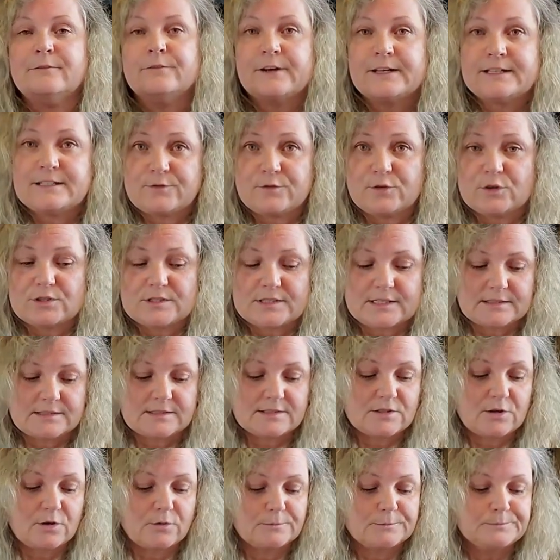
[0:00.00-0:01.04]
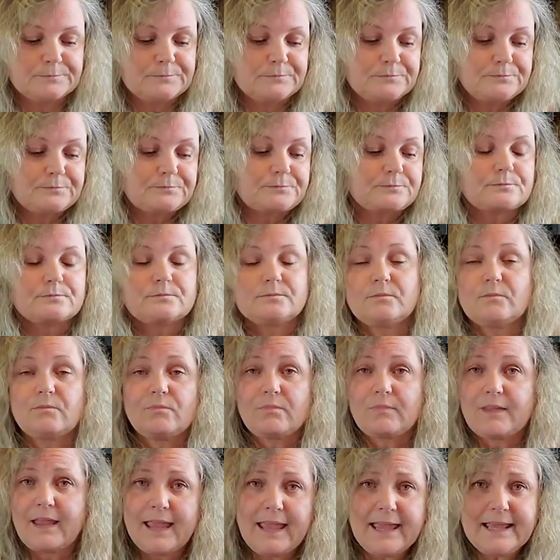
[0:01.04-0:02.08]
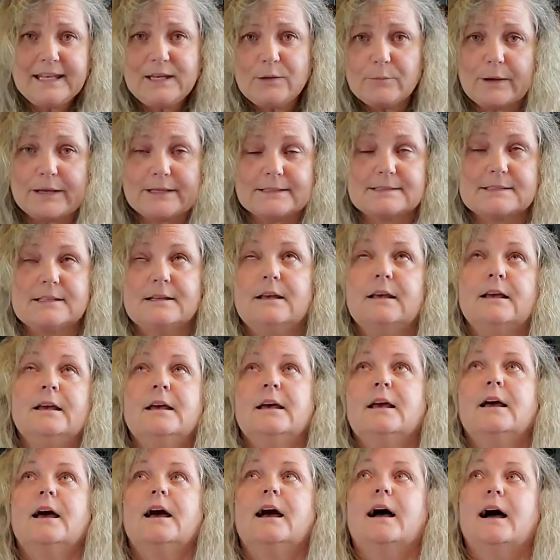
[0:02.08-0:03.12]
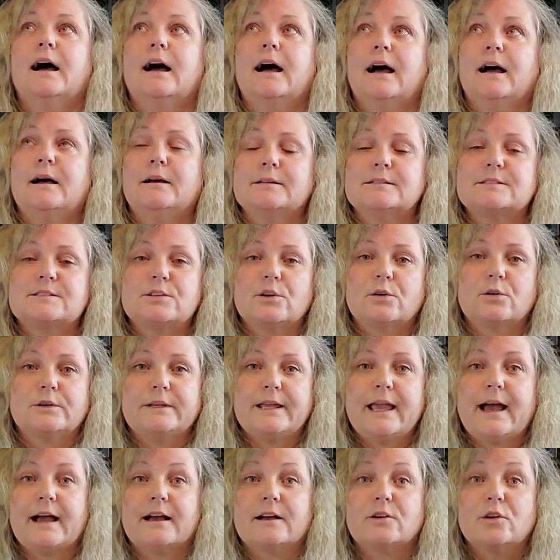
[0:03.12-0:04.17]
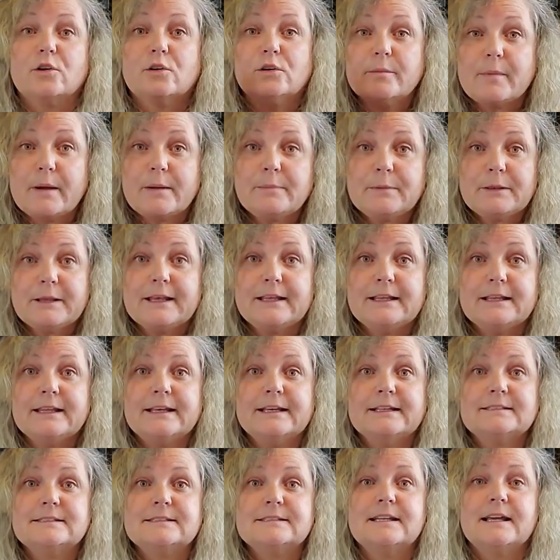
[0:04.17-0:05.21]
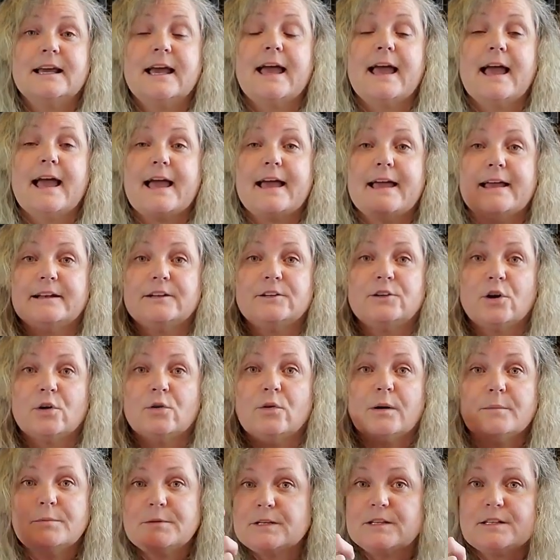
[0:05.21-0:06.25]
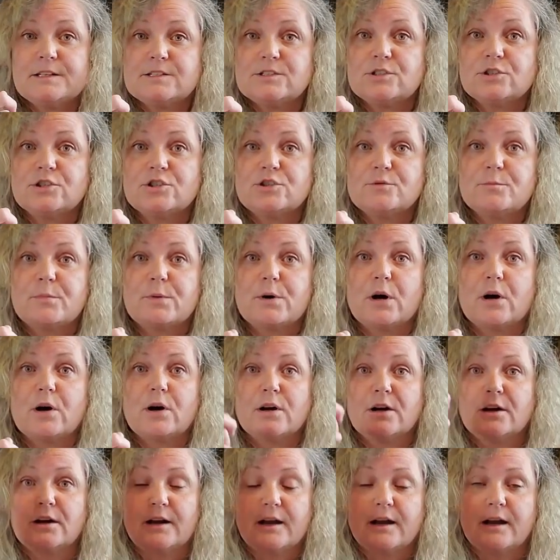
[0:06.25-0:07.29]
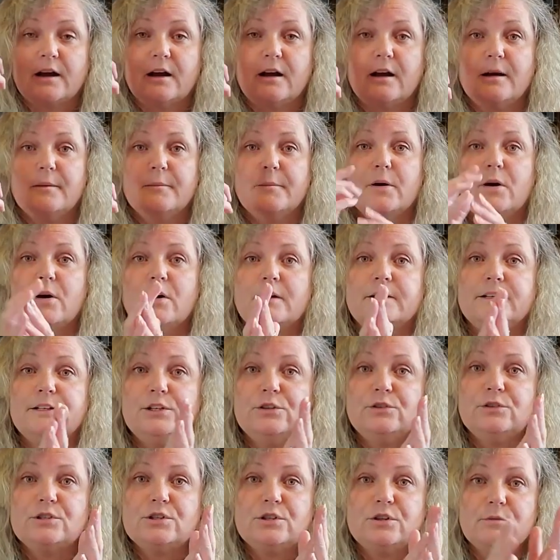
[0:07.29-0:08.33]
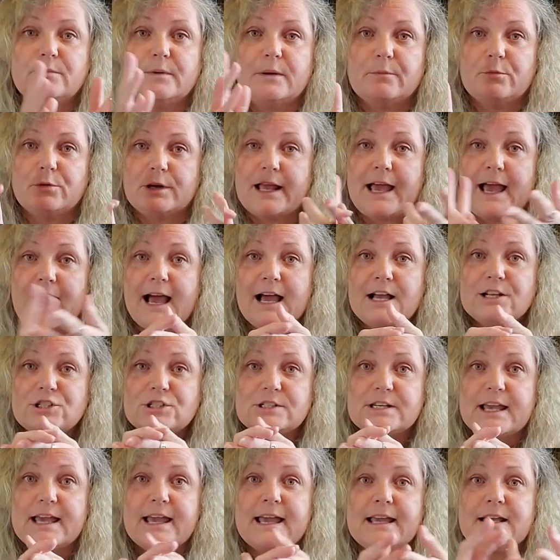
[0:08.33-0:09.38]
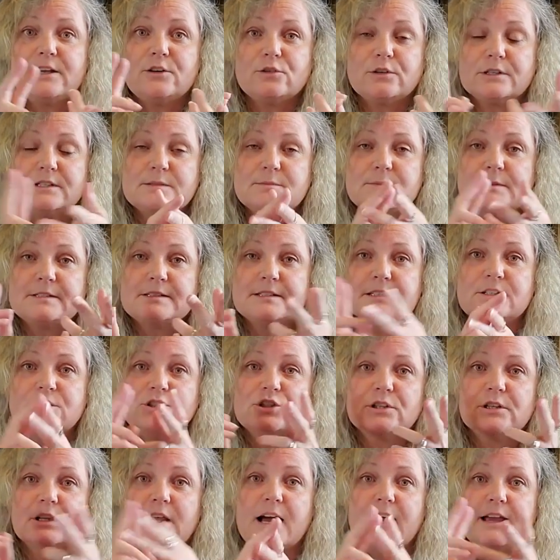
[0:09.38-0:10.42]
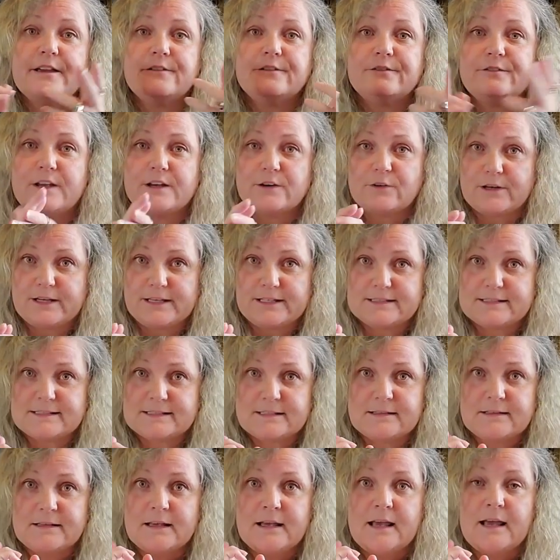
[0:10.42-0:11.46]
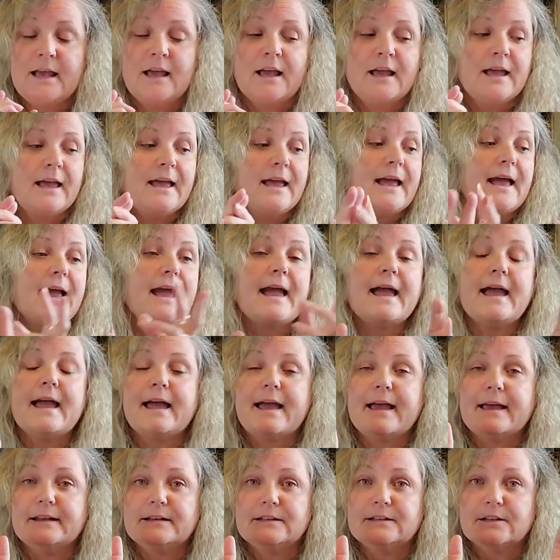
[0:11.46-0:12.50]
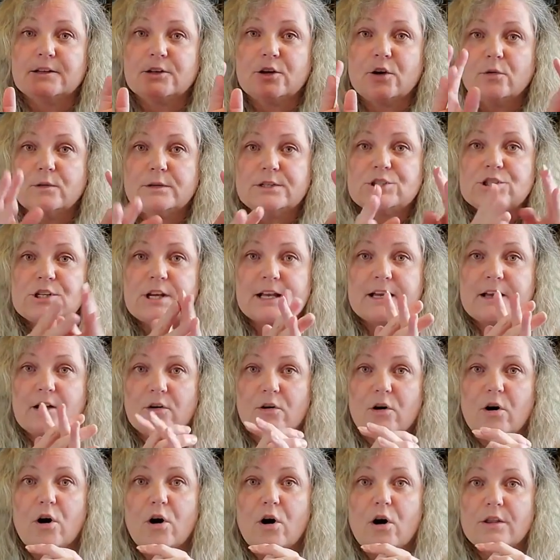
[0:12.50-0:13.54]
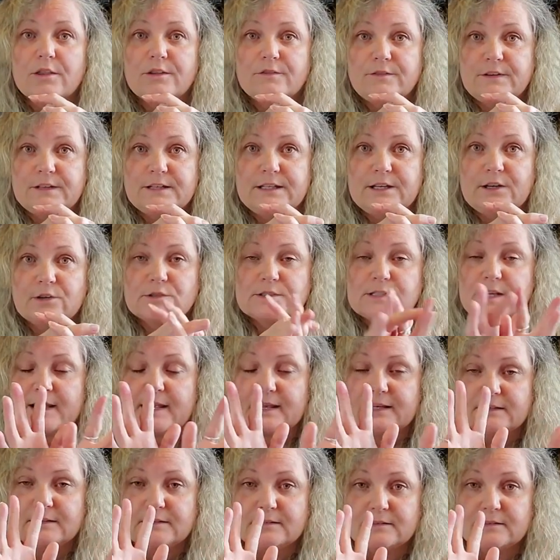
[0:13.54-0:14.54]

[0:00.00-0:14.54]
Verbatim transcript: vice versa. So anyways, uh, so yeah, go to my playlist and go up to the search bar um, on YouTube and put hashtag Christmas in July fairies and go and check out all the videos and